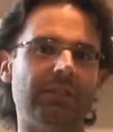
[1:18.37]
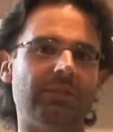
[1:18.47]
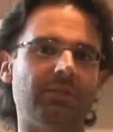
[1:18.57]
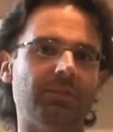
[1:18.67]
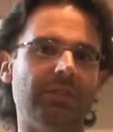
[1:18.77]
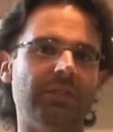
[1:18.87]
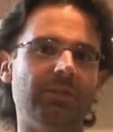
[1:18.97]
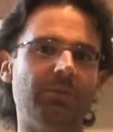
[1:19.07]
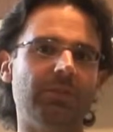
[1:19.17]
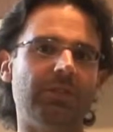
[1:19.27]
It's really
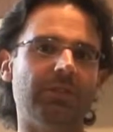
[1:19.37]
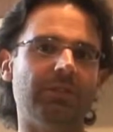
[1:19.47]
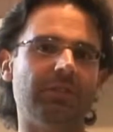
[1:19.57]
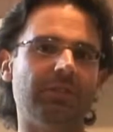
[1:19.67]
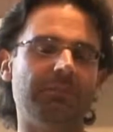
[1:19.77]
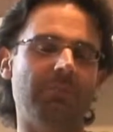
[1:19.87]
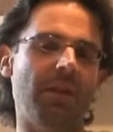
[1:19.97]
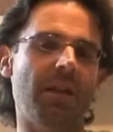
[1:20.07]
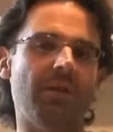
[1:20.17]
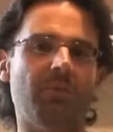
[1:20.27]
weird.
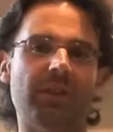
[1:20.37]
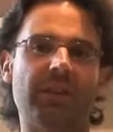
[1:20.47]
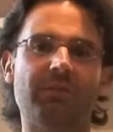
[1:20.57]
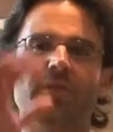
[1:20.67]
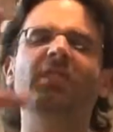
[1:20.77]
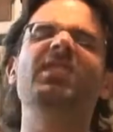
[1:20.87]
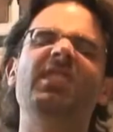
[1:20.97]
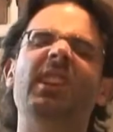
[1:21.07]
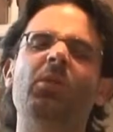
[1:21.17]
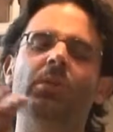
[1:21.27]
Whatever.
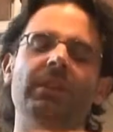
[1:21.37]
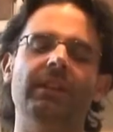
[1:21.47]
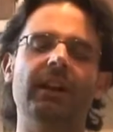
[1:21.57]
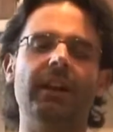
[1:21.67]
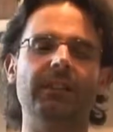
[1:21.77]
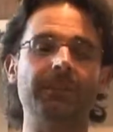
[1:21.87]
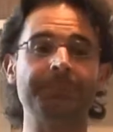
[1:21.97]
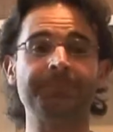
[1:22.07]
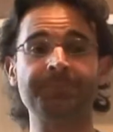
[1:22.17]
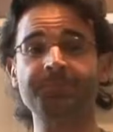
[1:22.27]
Stick with it, guys.
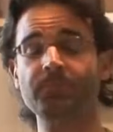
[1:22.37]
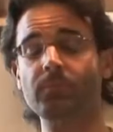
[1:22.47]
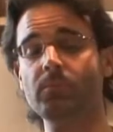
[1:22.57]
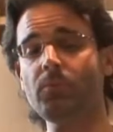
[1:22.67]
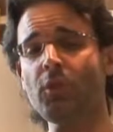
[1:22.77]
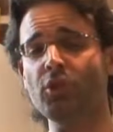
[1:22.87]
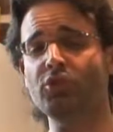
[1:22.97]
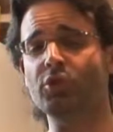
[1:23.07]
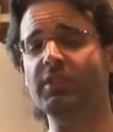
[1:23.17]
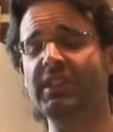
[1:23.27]

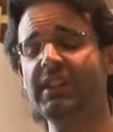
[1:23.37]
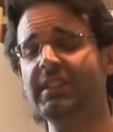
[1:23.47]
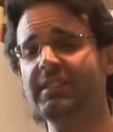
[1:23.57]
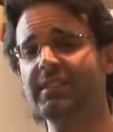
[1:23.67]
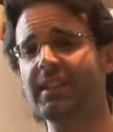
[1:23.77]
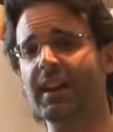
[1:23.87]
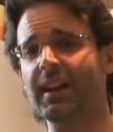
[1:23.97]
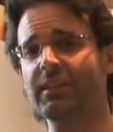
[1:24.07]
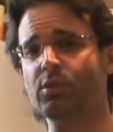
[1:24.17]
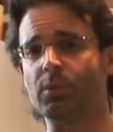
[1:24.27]
So these
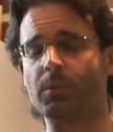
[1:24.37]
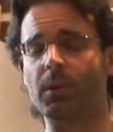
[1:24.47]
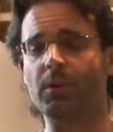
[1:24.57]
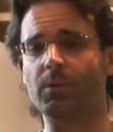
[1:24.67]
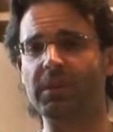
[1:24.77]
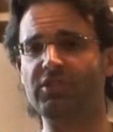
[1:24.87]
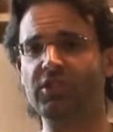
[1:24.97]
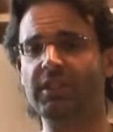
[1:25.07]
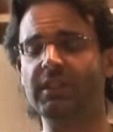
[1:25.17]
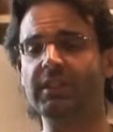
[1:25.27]
guys are
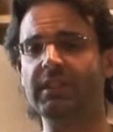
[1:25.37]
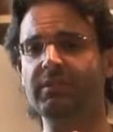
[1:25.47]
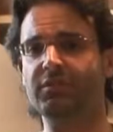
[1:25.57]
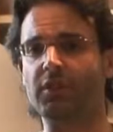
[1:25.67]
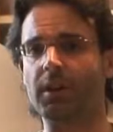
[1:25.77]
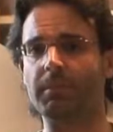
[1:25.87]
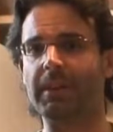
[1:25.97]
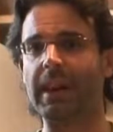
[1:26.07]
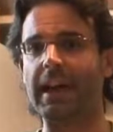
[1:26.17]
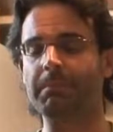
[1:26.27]
originally from
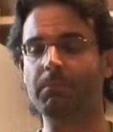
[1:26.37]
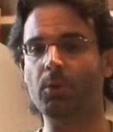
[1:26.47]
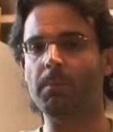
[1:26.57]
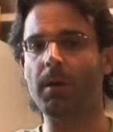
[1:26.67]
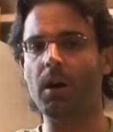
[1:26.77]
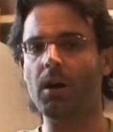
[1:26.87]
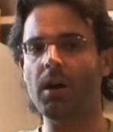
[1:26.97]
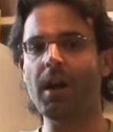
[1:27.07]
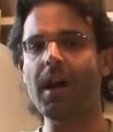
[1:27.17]
Lac Beauport.